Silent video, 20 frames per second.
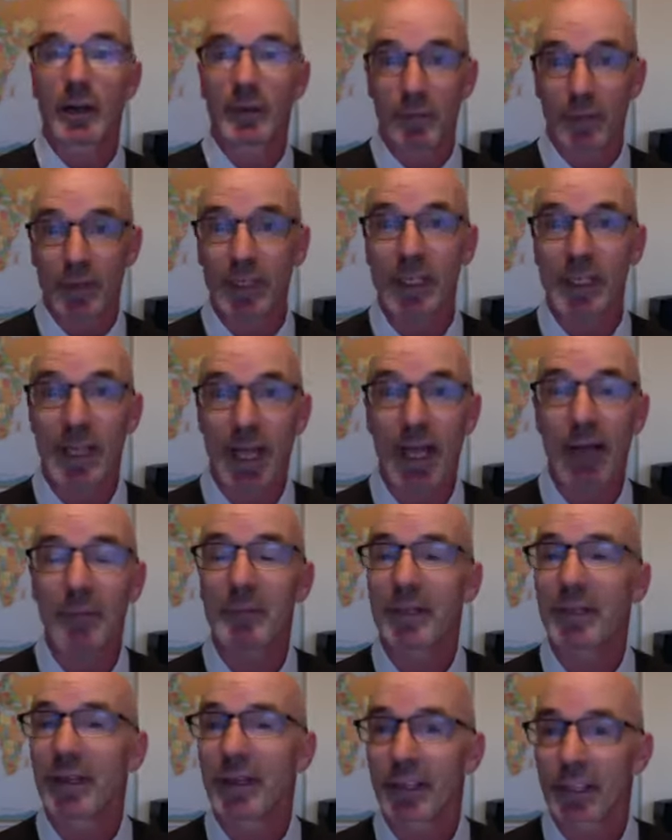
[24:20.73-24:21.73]
I'm really
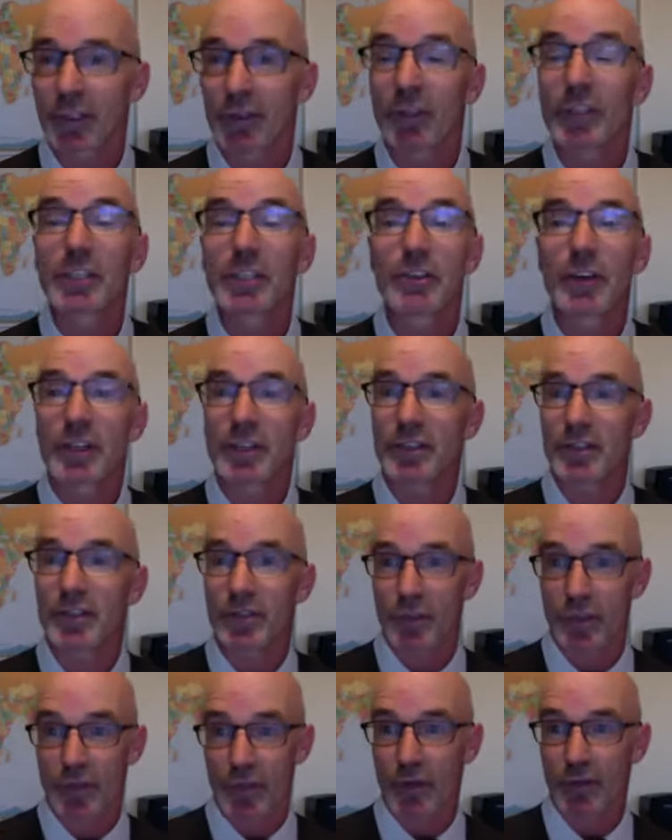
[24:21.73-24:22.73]
happy that you're interested
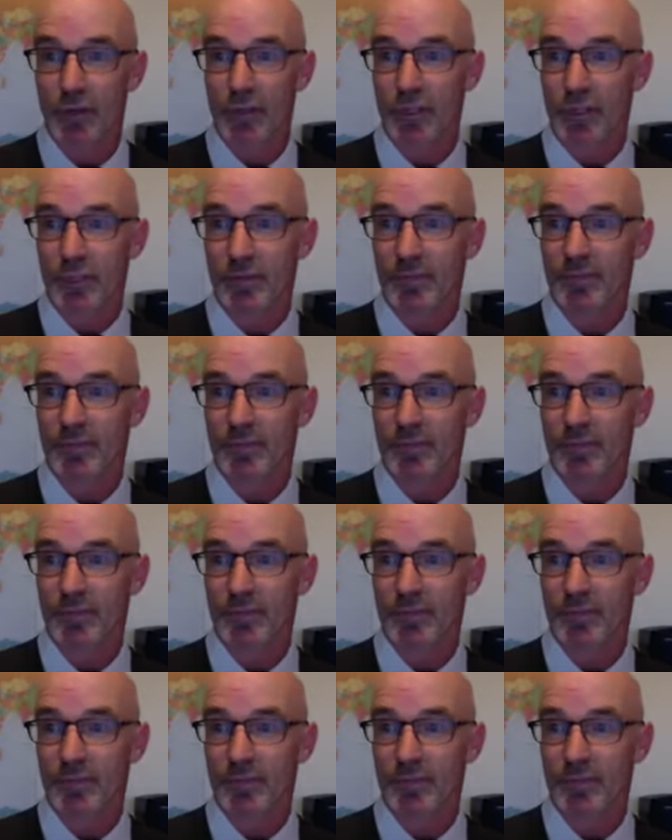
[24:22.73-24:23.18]
in coaching.